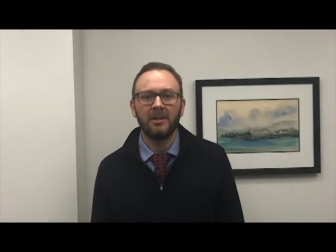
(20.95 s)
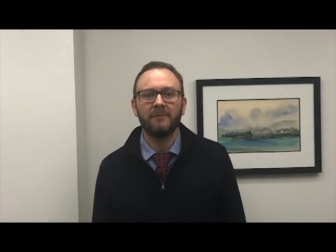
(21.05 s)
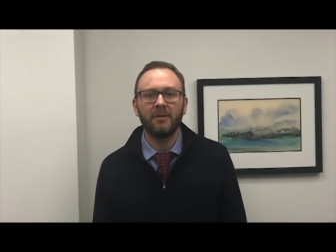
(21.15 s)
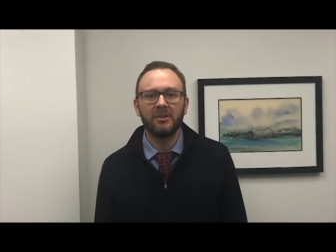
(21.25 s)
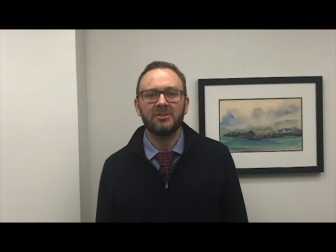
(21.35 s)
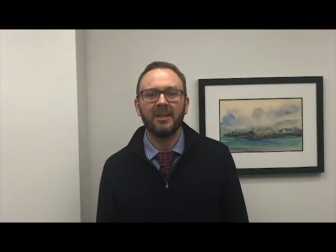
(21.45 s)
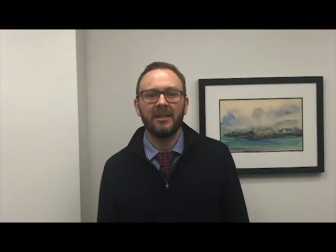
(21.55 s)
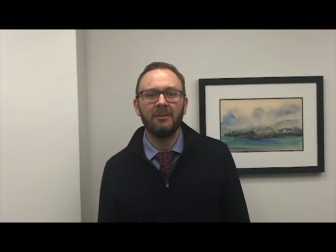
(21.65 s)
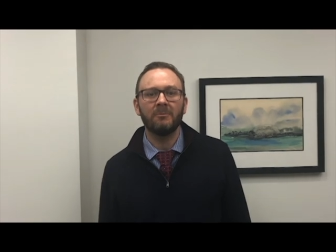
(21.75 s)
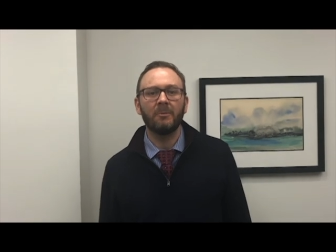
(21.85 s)
First,
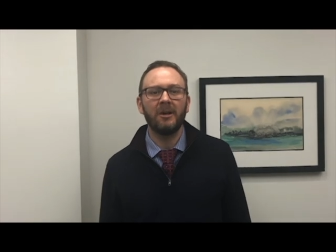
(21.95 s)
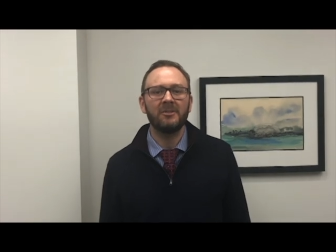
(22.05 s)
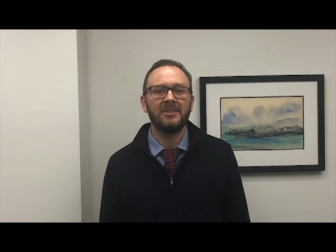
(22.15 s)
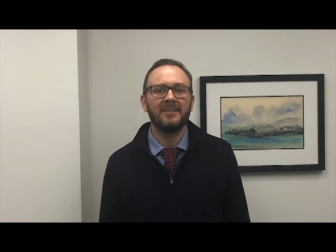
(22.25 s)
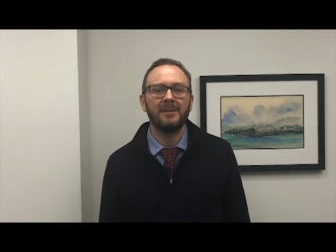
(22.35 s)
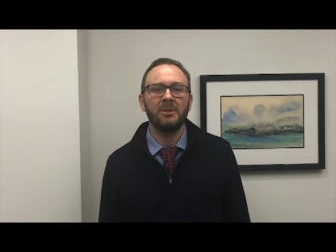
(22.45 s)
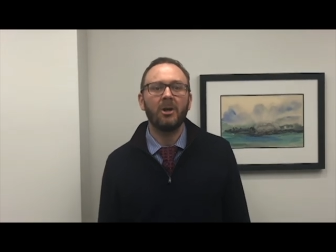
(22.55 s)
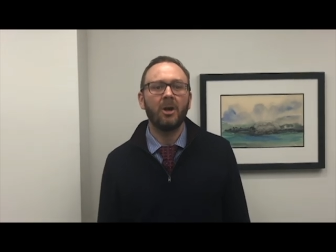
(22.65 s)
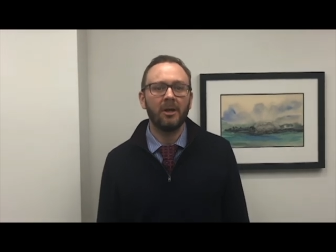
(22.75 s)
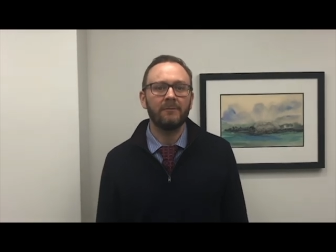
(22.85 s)
studying rare disease can be
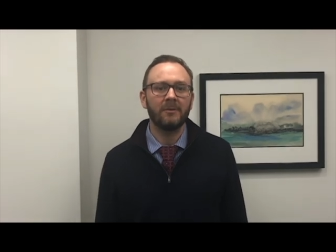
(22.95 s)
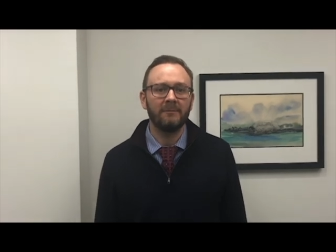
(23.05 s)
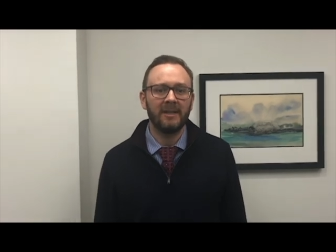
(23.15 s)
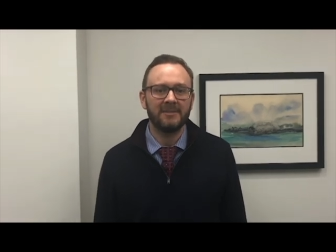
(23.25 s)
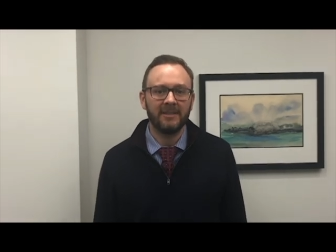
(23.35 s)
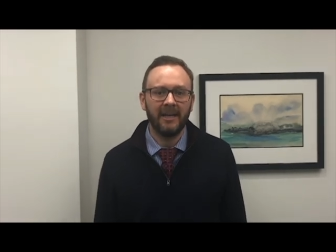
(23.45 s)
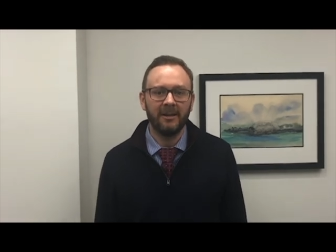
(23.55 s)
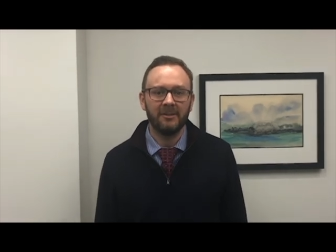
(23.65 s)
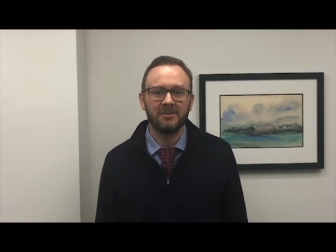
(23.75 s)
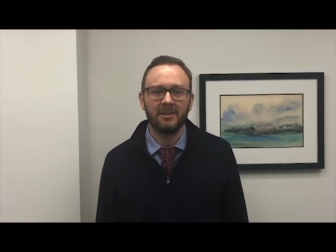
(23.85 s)
hard for
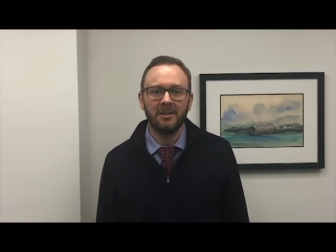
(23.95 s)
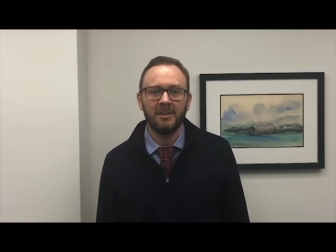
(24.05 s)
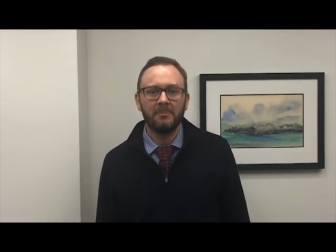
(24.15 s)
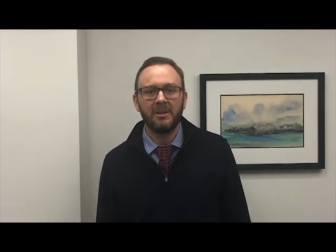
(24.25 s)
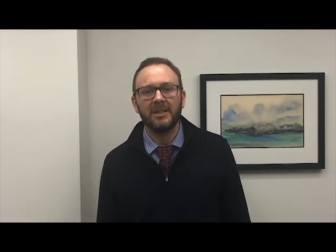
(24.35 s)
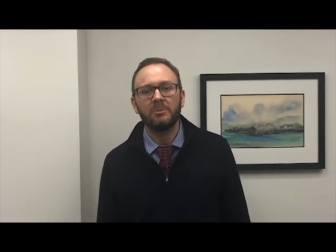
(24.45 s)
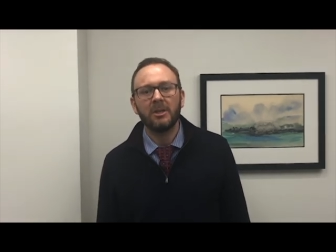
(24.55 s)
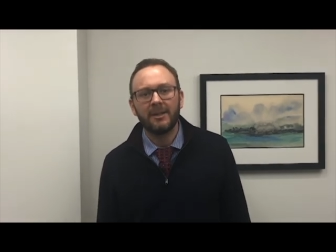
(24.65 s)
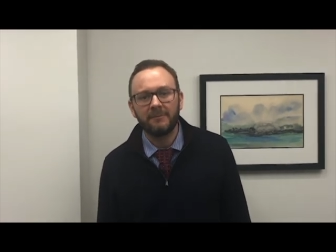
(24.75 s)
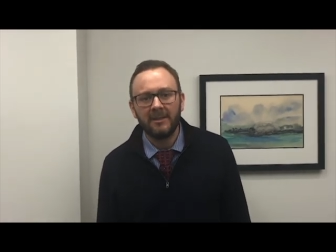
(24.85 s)
investigators because we
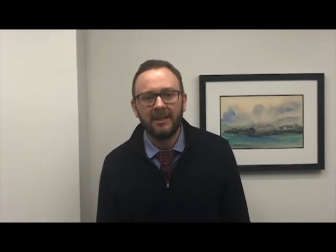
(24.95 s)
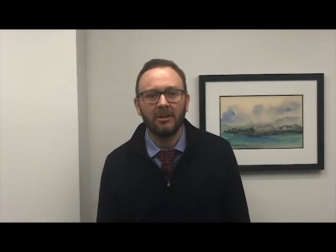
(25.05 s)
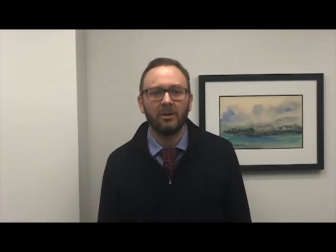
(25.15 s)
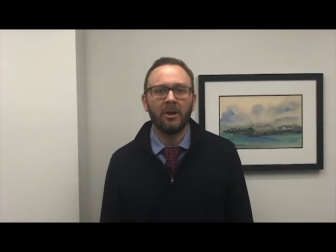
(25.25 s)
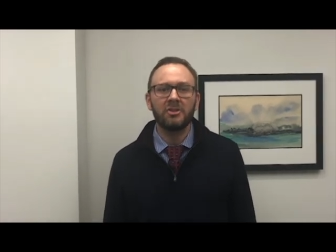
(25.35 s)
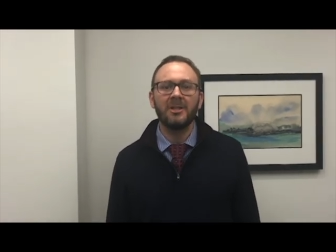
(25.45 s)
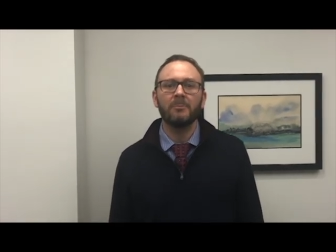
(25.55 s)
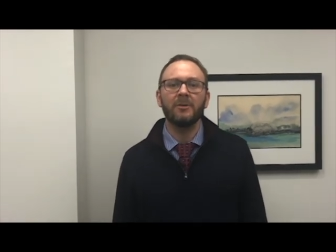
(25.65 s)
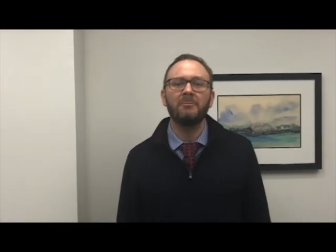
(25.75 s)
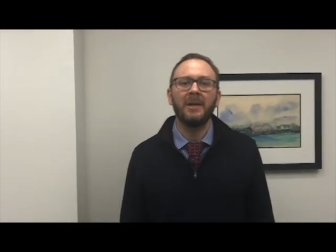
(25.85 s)
often need a large
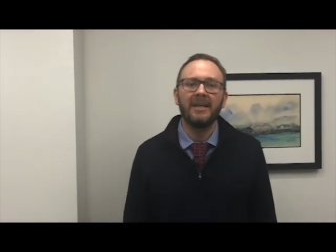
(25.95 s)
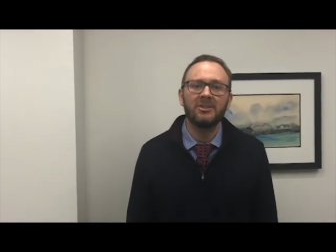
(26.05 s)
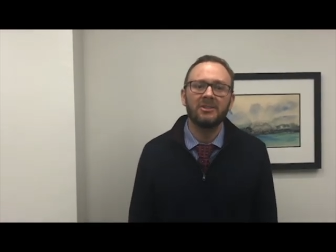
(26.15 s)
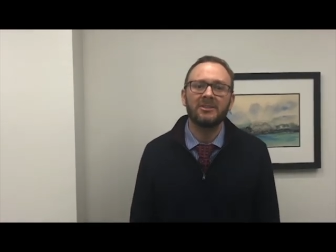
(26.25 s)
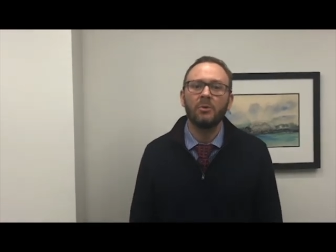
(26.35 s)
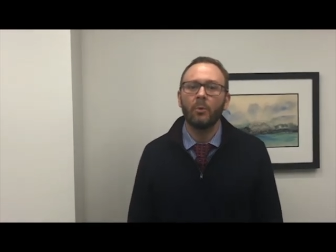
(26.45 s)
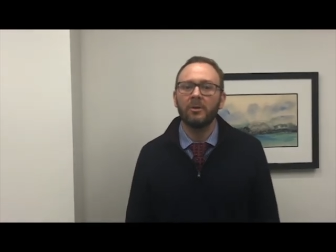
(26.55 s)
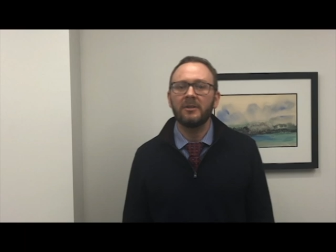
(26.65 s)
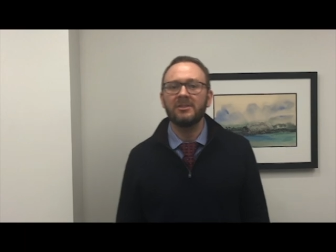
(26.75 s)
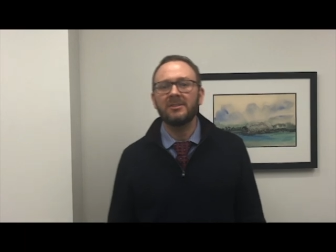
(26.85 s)
number of patients in order
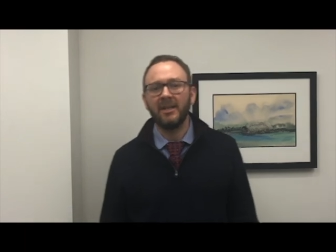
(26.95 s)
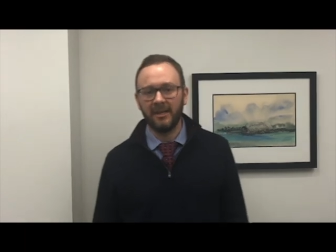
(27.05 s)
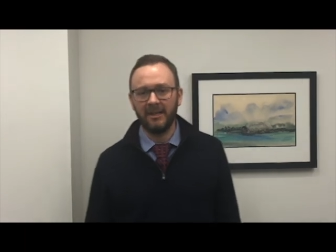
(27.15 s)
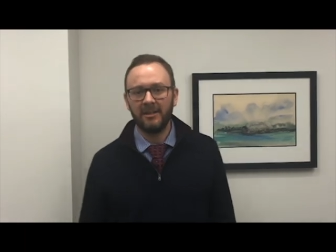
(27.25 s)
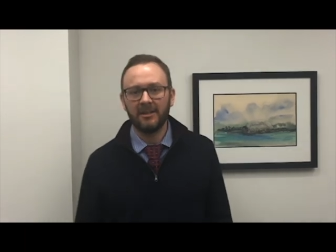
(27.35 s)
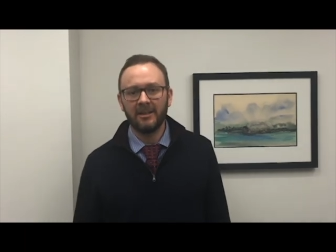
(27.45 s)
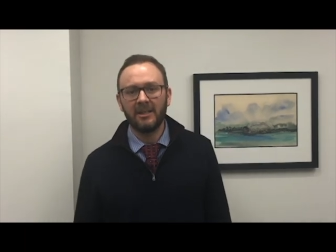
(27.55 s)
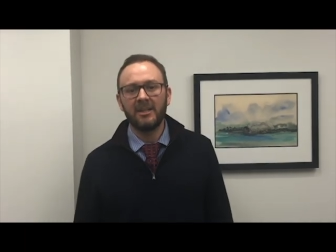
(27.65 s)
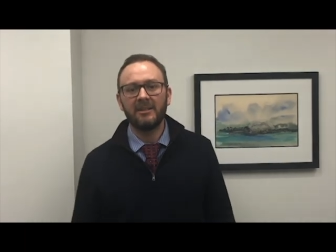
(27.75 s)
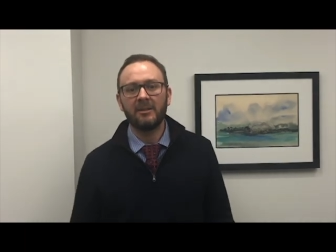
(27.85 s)
to study
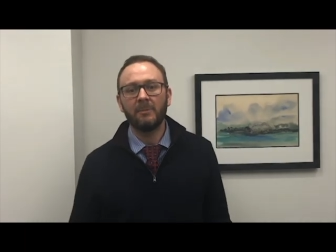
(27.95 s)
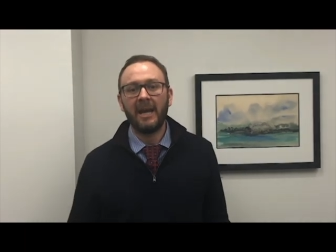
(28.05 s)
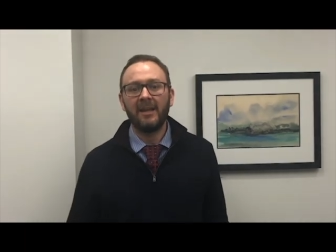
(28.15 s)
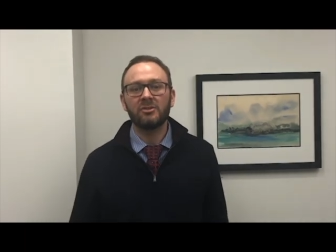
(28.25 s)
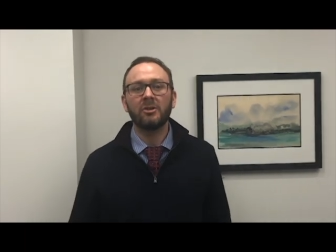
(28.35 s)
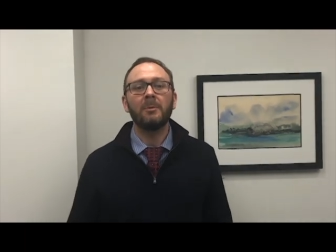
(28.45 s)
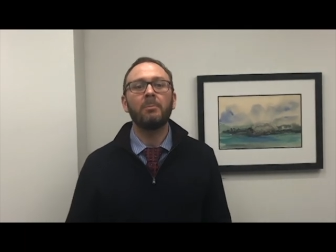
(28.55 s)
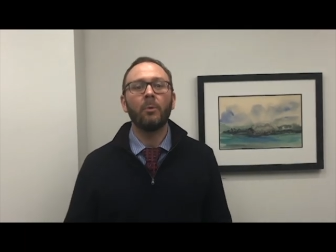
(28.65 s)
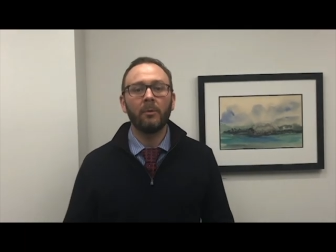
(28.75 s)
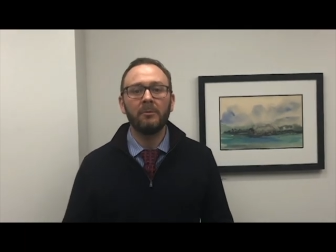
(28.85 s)
to answer
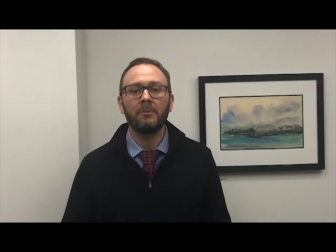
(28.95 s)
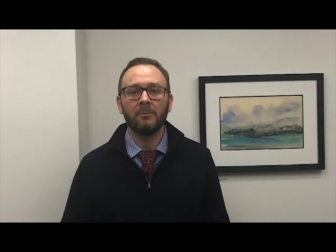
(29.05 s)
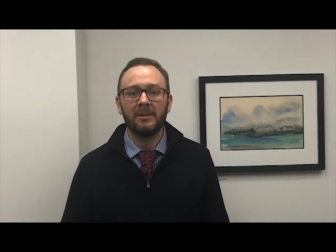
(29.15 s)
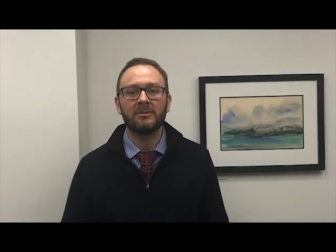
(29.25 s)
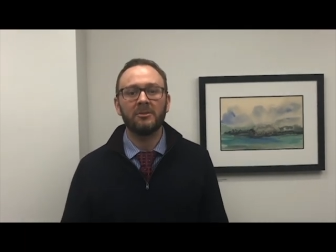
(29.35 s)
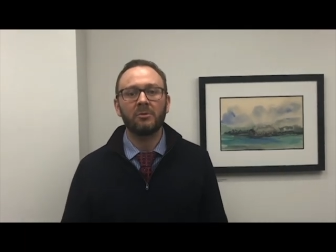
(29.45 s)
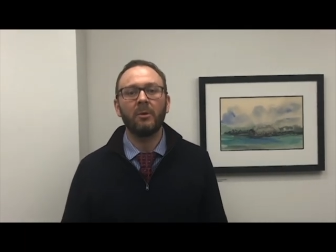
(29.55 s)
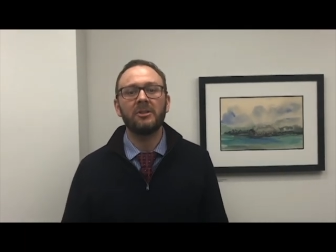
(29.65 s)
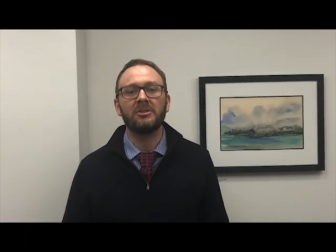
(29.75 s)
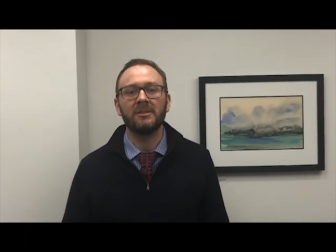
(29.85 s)
important research
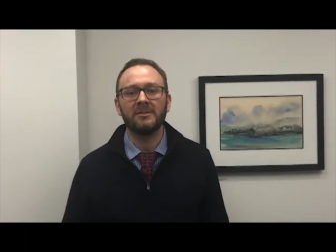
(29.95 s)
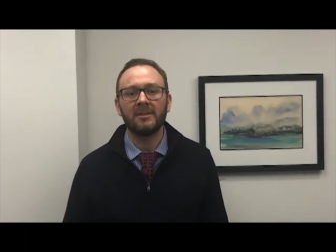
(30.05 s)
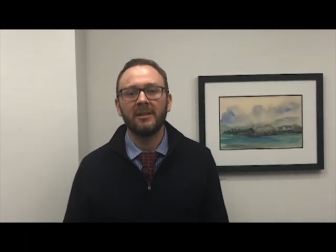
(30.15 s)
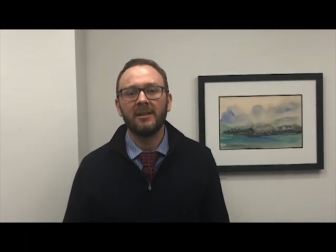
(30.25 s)
questions.